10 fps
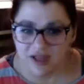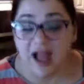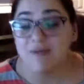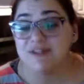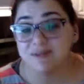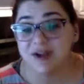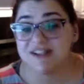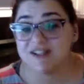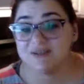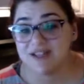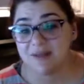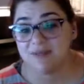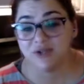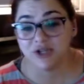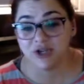I was surprised there was
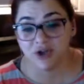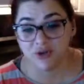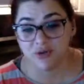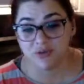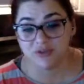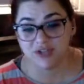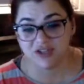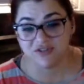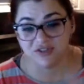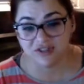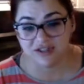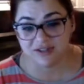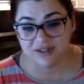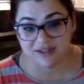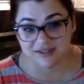absolutely no touchy-feely,
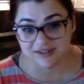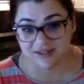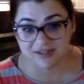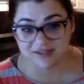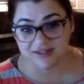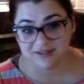sexy.